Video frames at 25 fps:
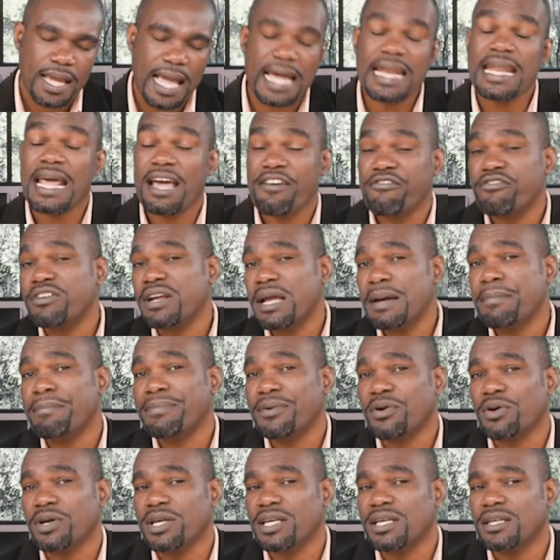And every
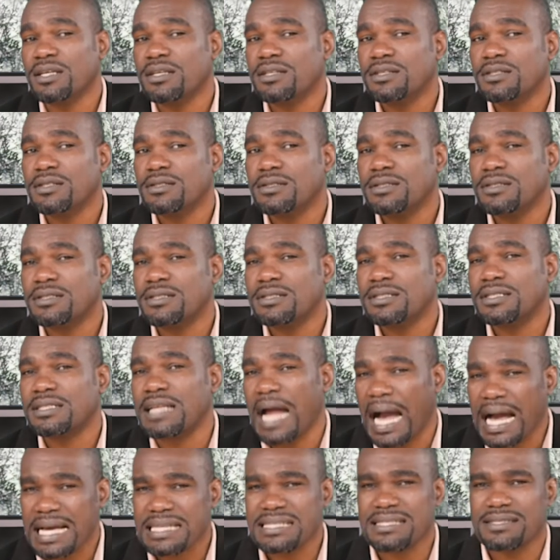employee
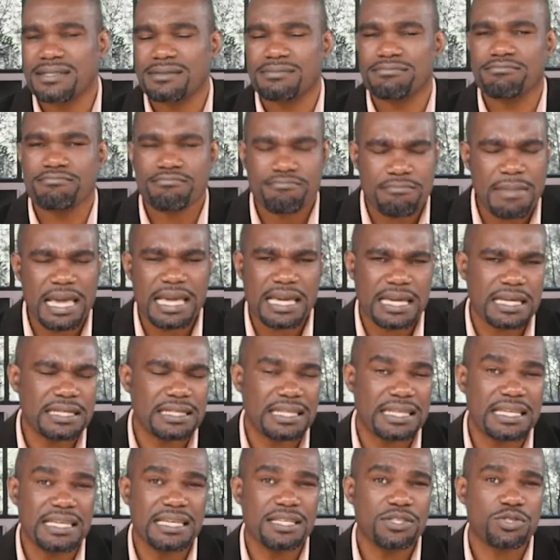does make
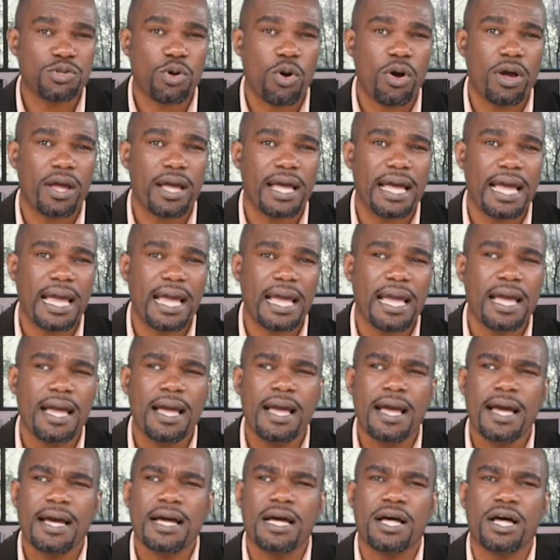it his or
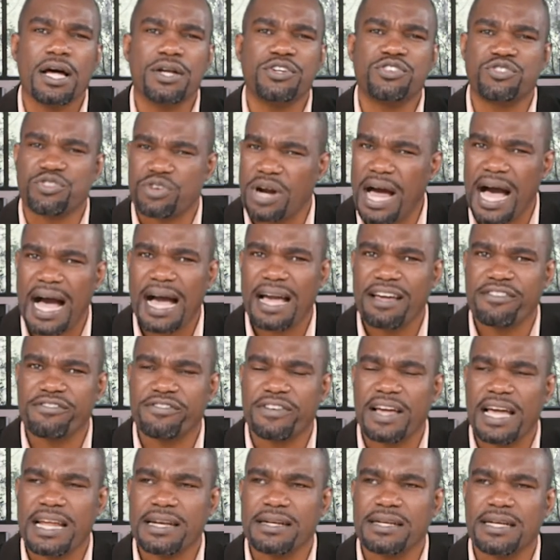her uh, drive
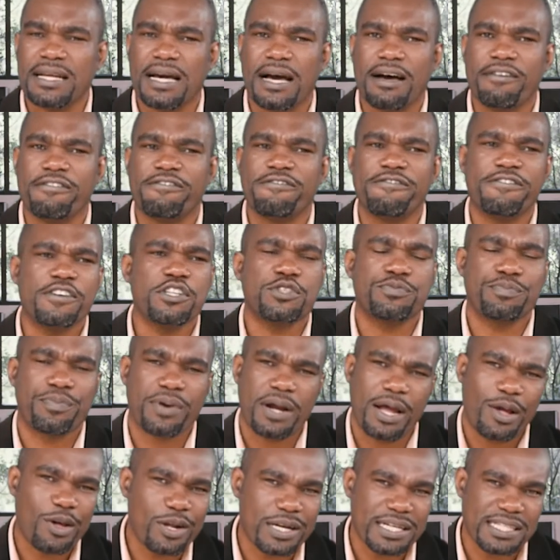and uh, first
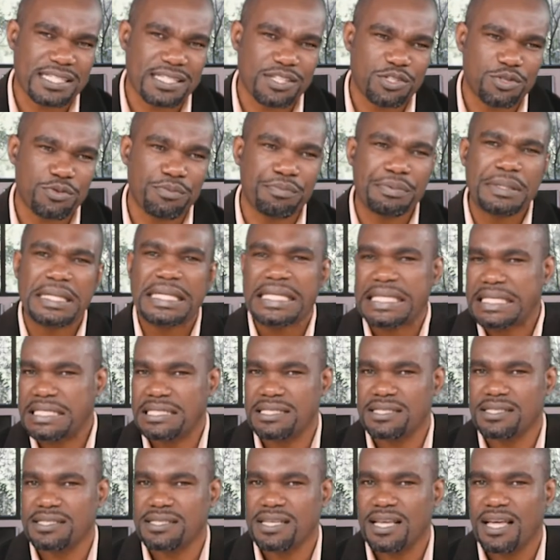priority to
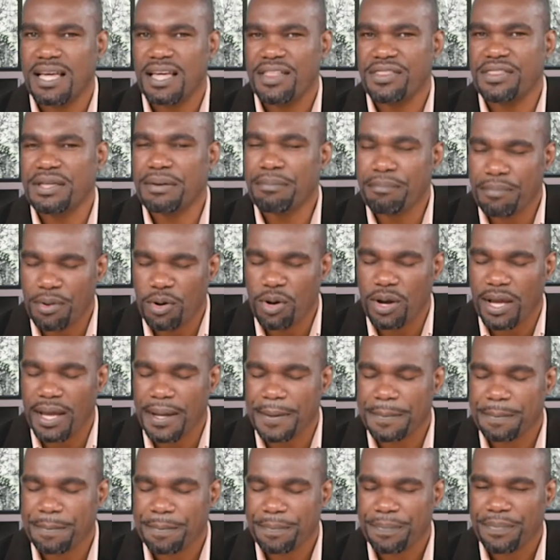please the
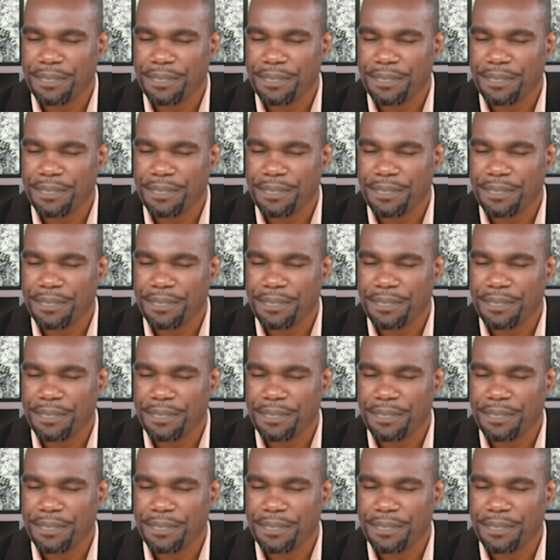employer.